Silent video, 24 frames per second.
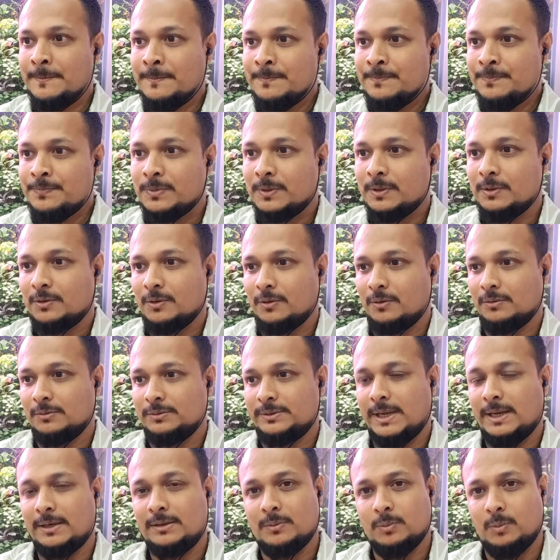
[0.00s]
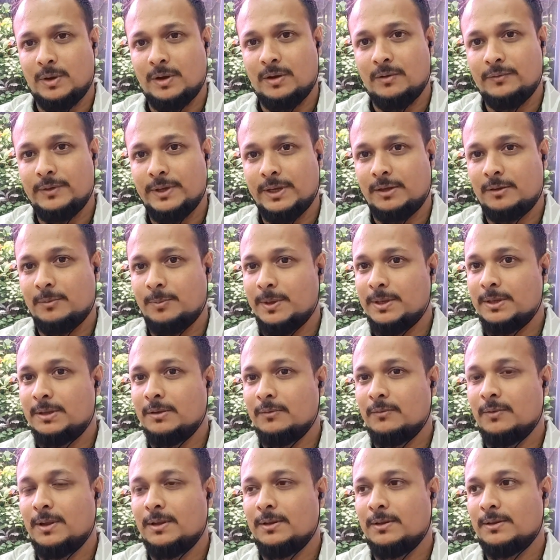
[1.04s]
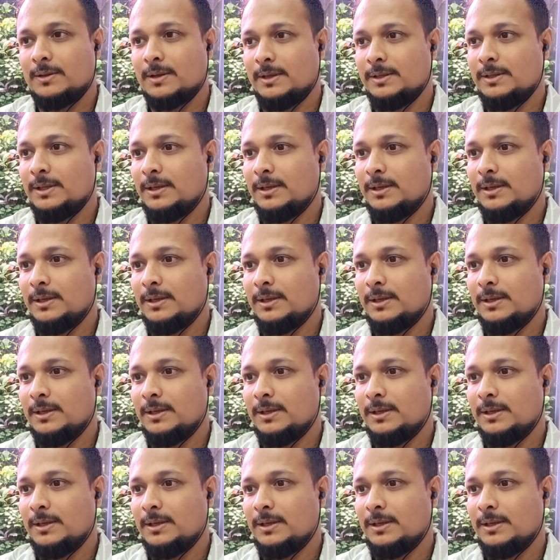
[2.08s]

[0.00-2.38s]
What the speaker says: So that's one of the expensive ones.